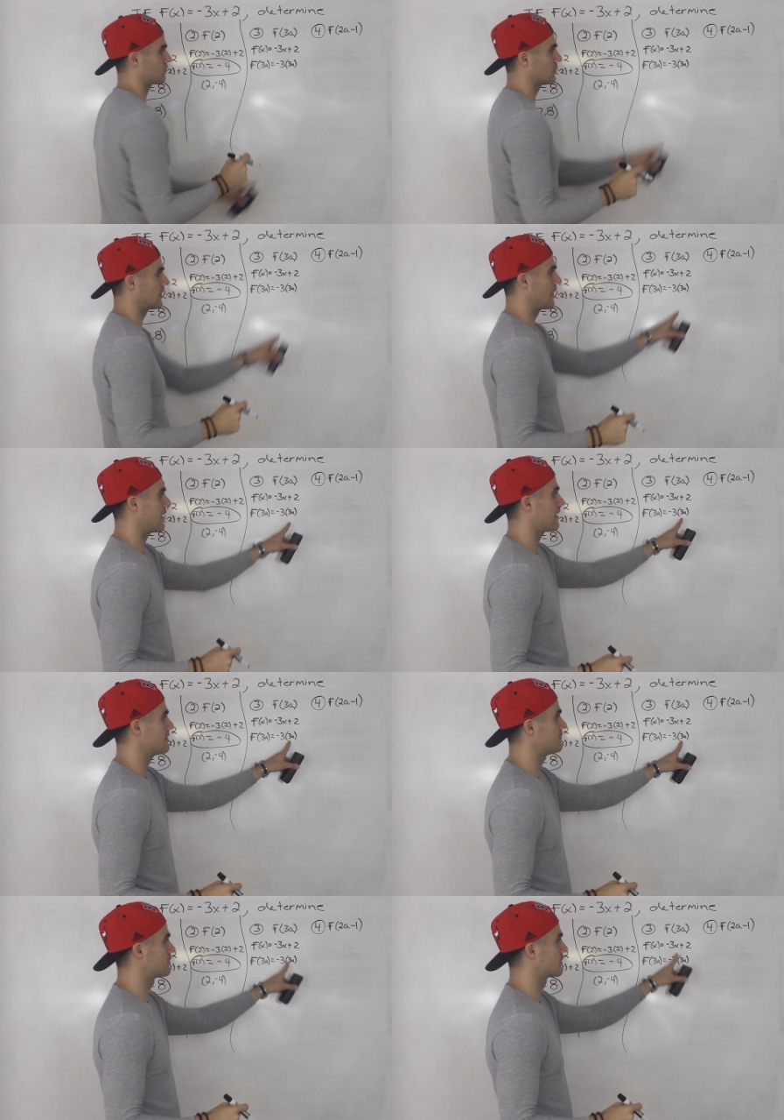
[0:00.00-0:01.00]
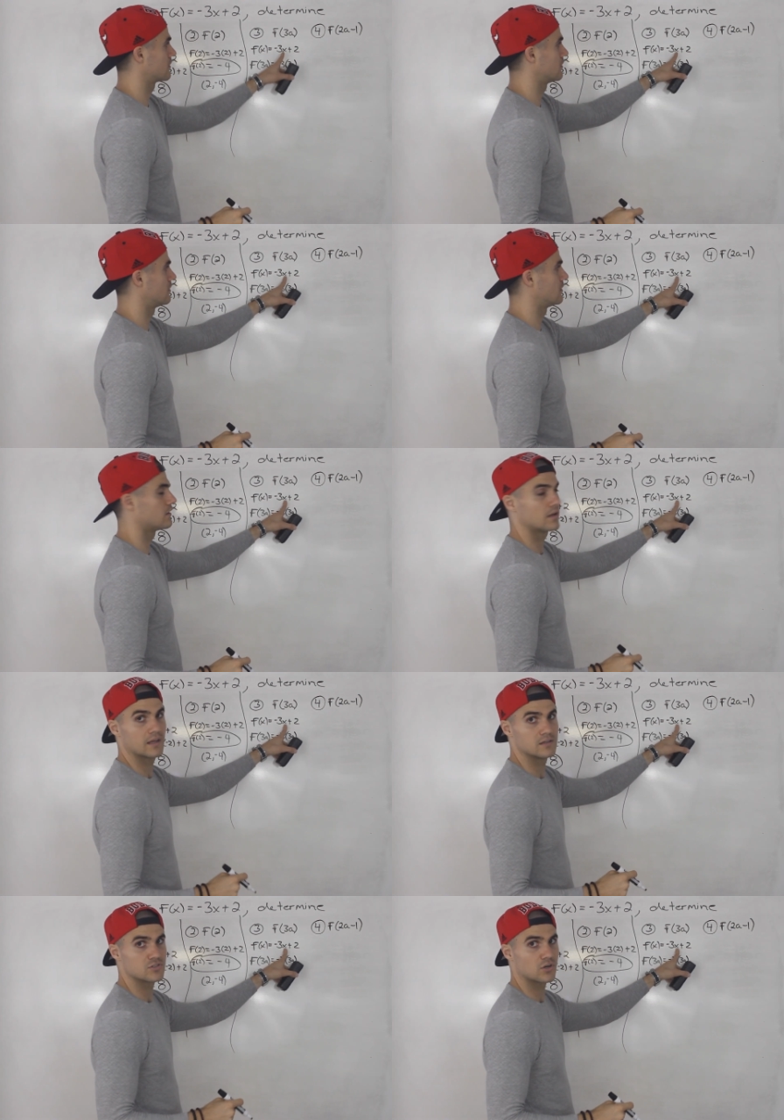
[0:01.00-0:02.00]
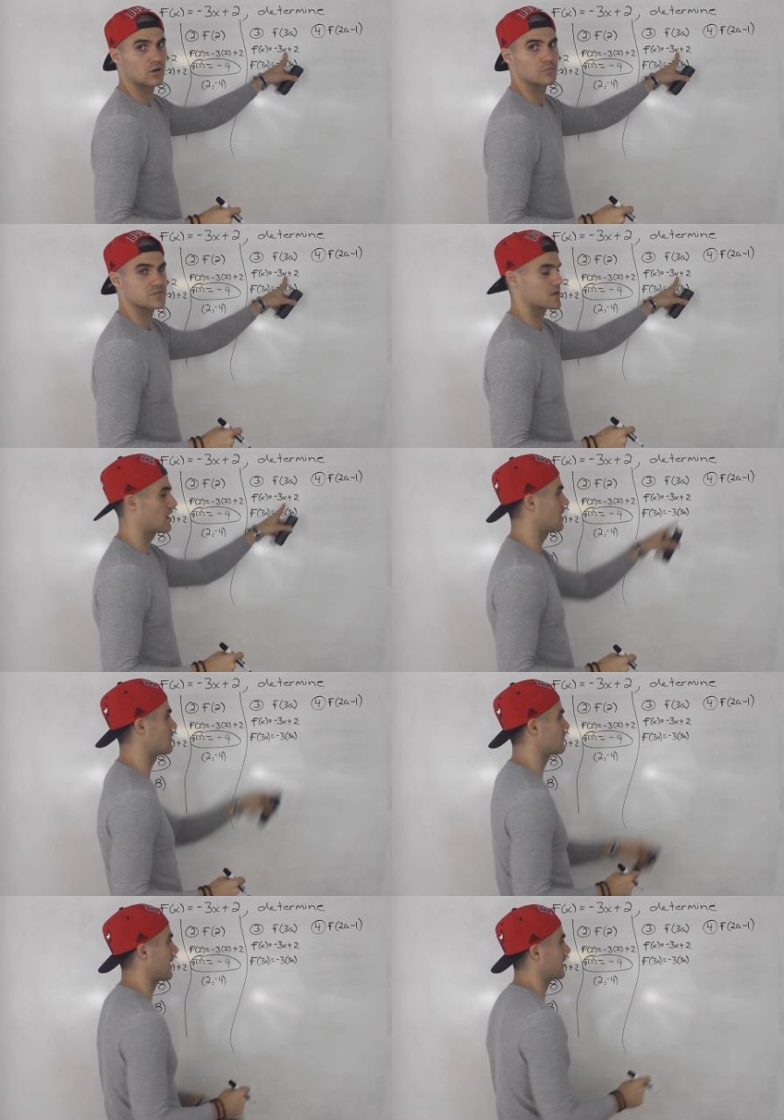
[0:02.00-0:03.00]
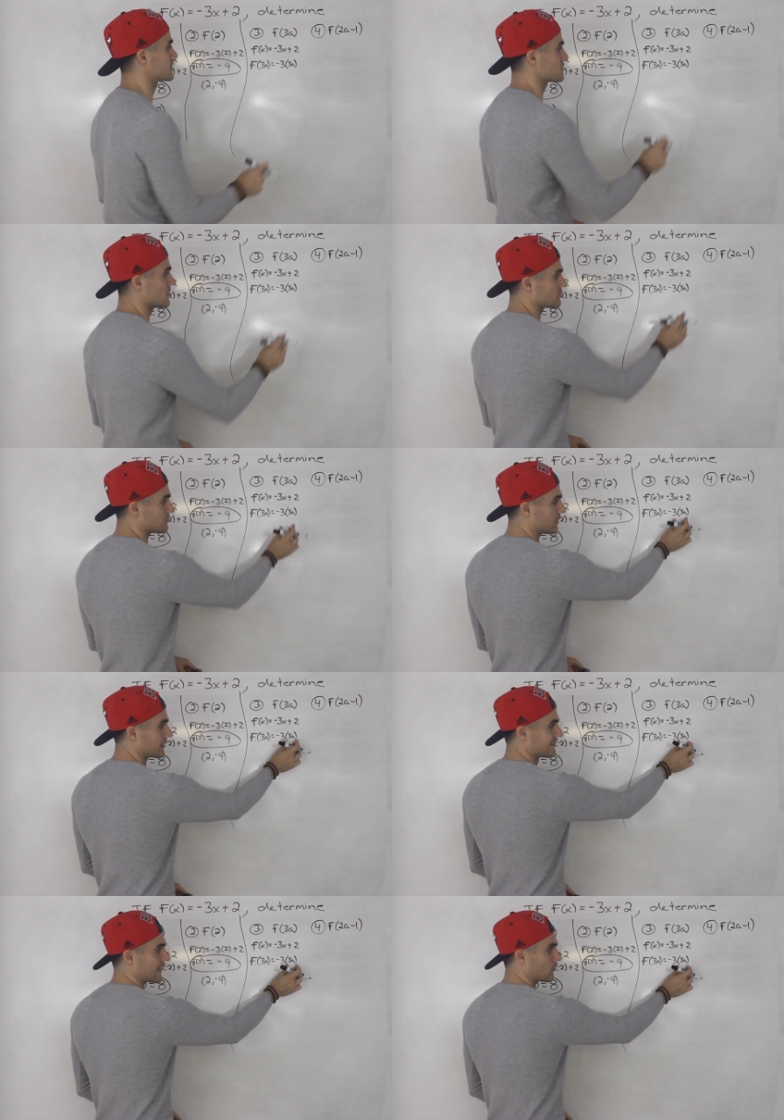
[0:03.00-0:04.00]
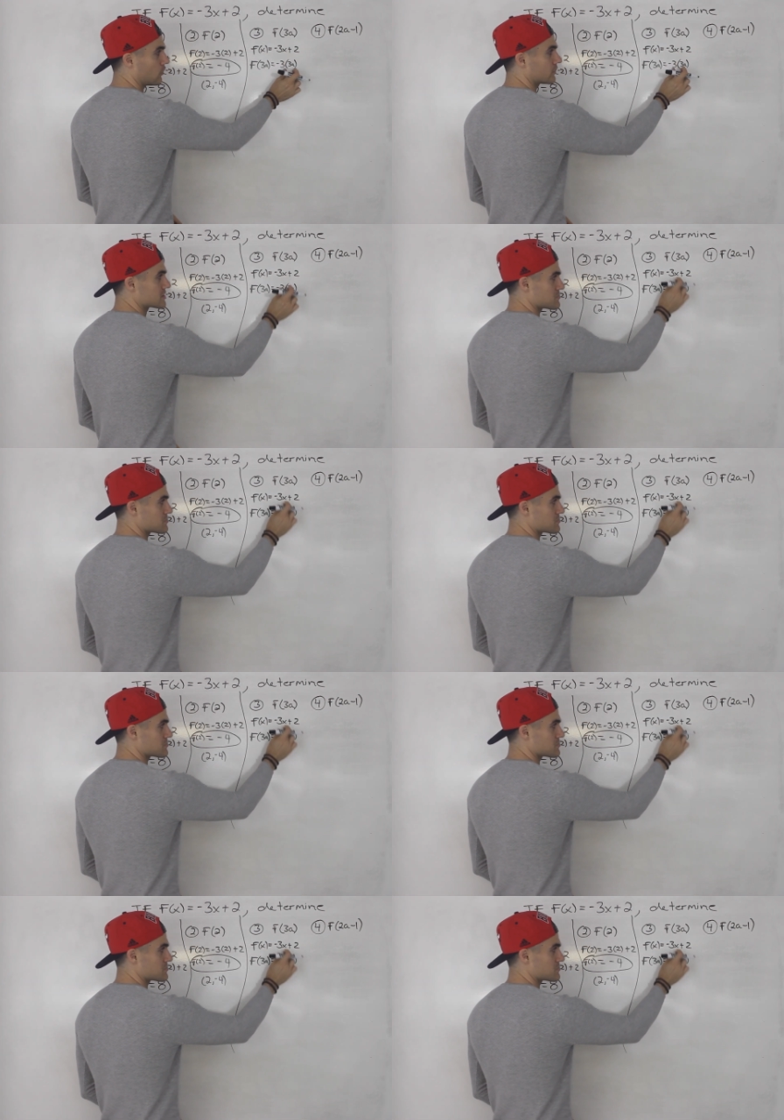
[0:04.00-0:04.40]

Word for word: 3a in terms of x. We have to plug in that whole